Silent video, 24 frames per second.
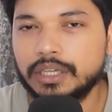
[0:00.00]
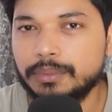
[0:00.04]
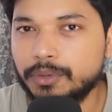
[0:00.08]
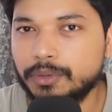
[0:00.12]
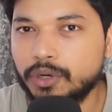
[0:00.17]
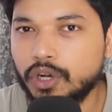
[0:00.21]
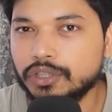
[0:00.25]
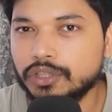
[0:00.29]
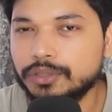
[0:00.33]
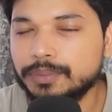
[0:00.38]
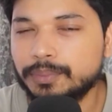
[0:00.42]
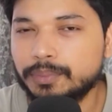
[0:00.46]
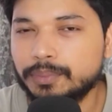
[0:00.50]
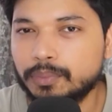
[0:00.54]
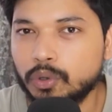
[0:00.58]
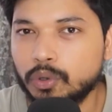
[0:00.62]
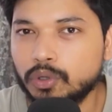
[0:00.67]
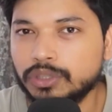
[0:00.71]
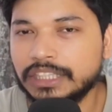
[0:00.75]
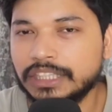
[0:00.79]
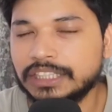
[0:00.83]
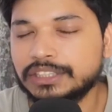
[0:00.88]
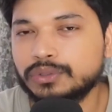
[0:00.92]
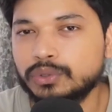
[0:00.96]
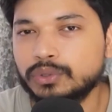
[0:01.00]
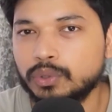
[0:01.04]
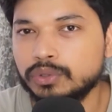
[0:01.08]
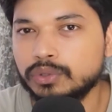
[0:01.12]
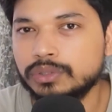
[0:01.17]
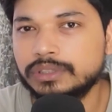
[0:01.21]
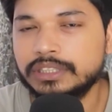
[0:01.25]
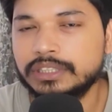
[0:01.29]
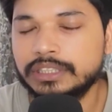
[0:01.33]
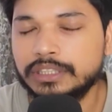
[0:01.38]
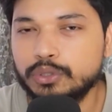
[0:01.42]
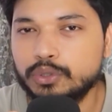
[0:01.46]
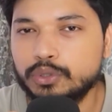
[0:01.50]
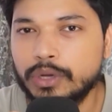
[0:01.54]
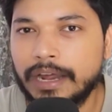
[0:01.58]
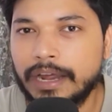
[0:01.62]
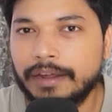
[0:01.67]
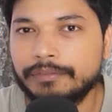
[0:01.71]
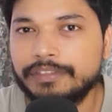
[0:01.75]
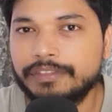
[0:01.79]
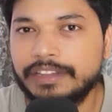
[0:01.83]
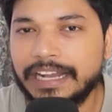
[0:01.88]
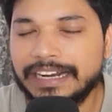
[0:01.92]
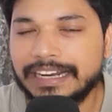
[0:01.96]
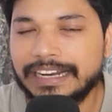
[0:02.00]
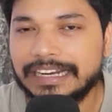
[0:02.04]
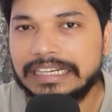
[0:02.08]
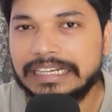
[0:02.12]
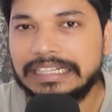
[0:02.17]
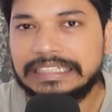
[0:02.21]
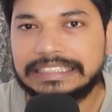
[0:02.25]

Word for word: because project shows you have that